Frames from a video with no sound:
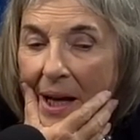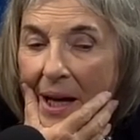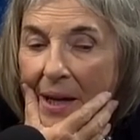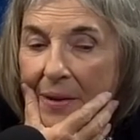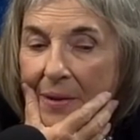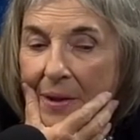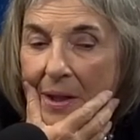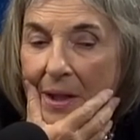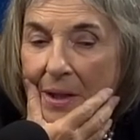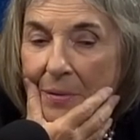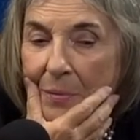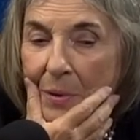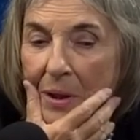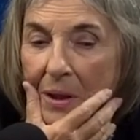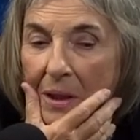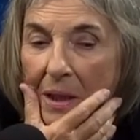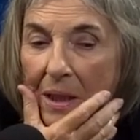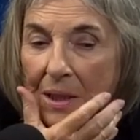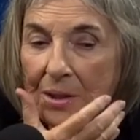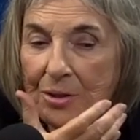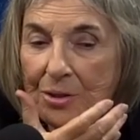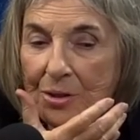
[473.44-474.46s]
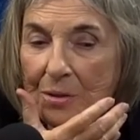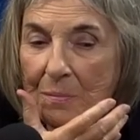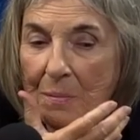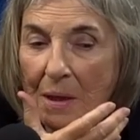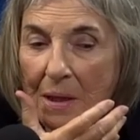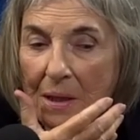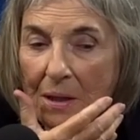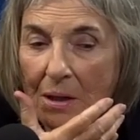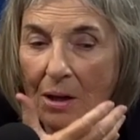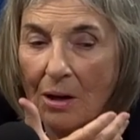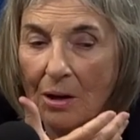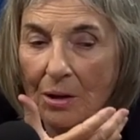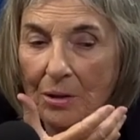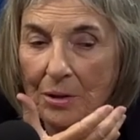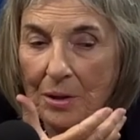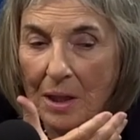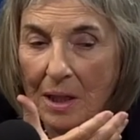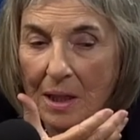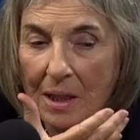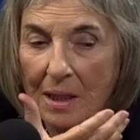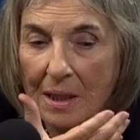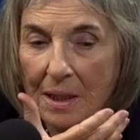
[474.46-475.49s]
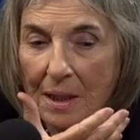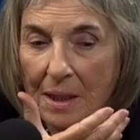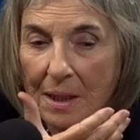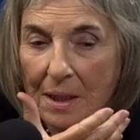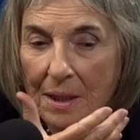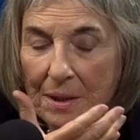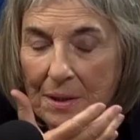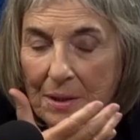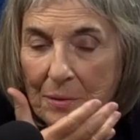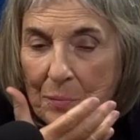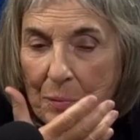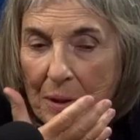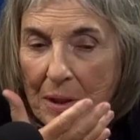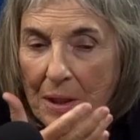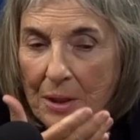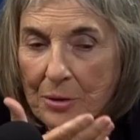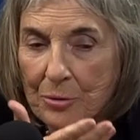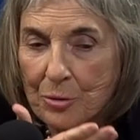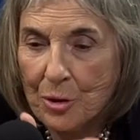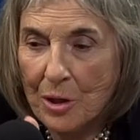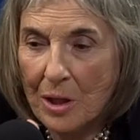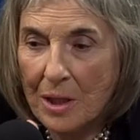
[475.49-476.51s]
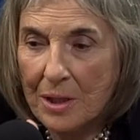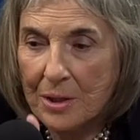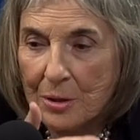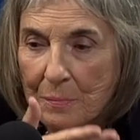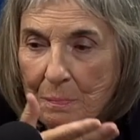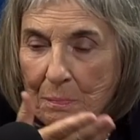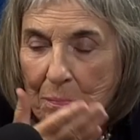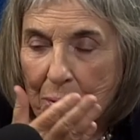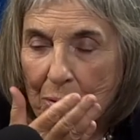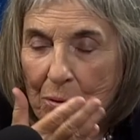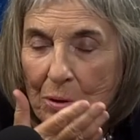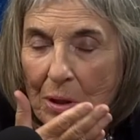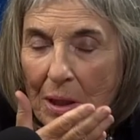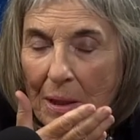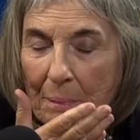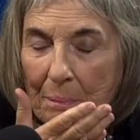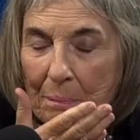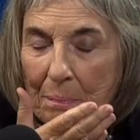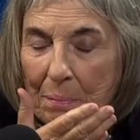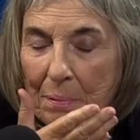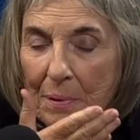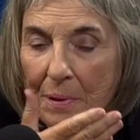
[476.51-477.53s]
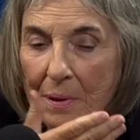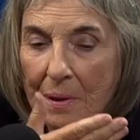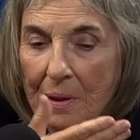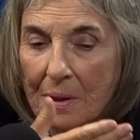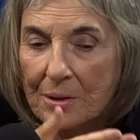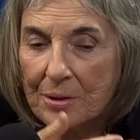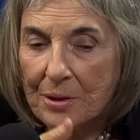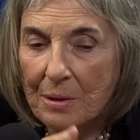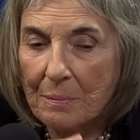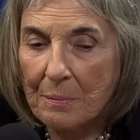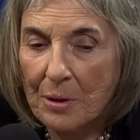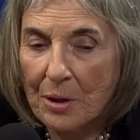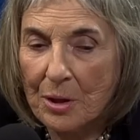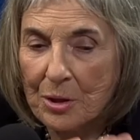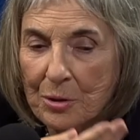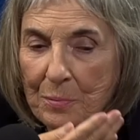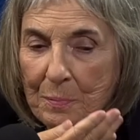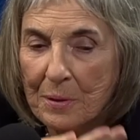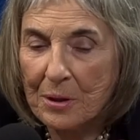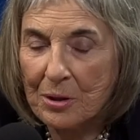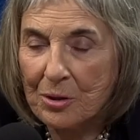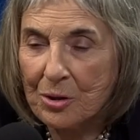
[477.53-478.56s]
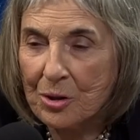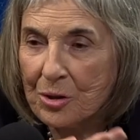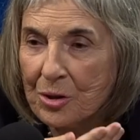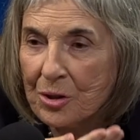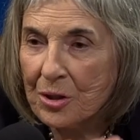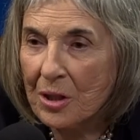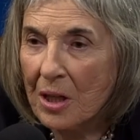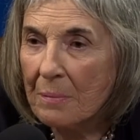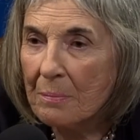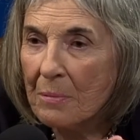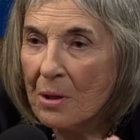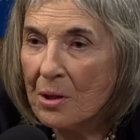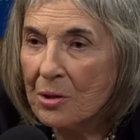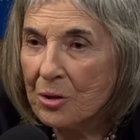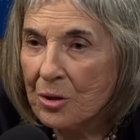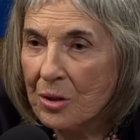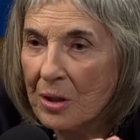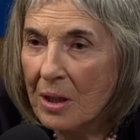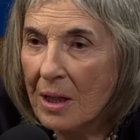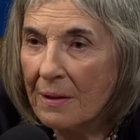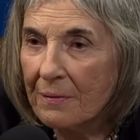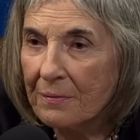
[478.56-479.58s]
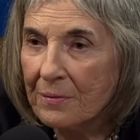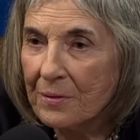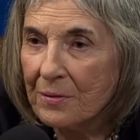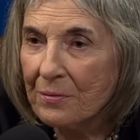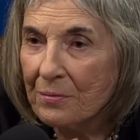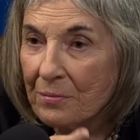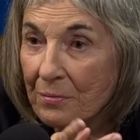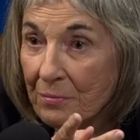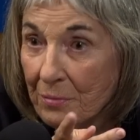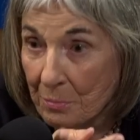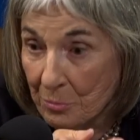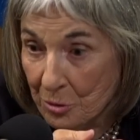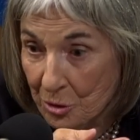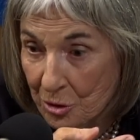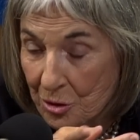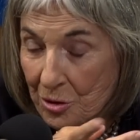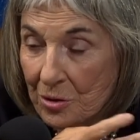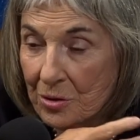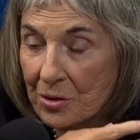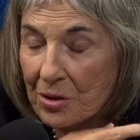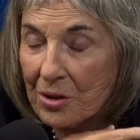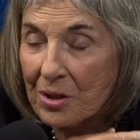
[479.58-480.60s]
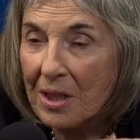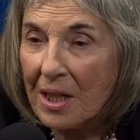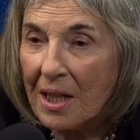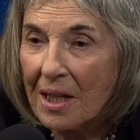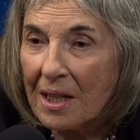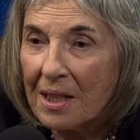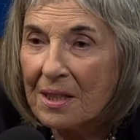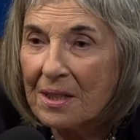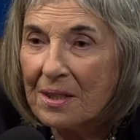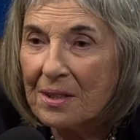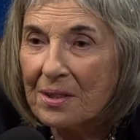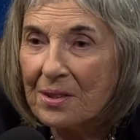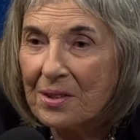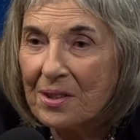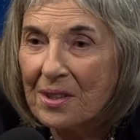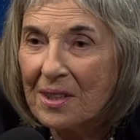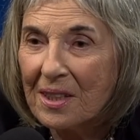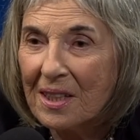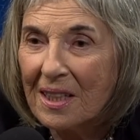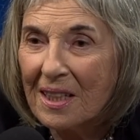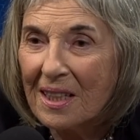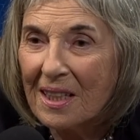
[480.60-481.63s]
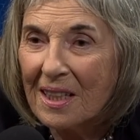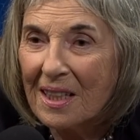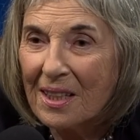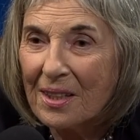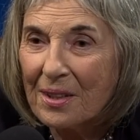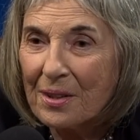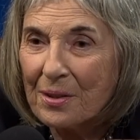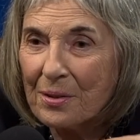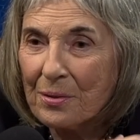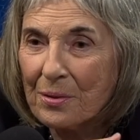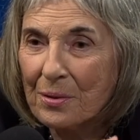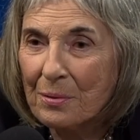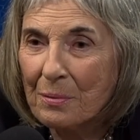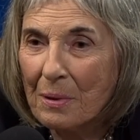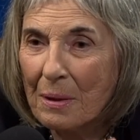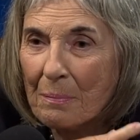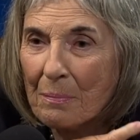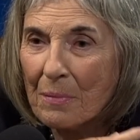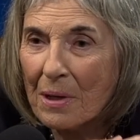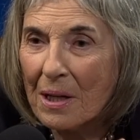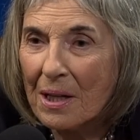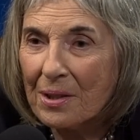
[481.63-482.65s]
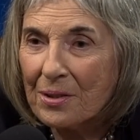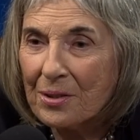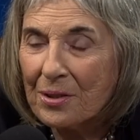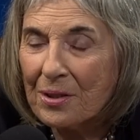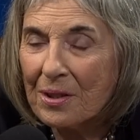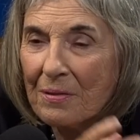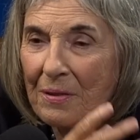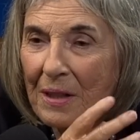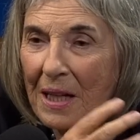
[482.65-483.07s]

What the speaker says: And then I realised to my horror that when I tried to pull up some of those pictures that I most loved from student days, the Rembrandts and the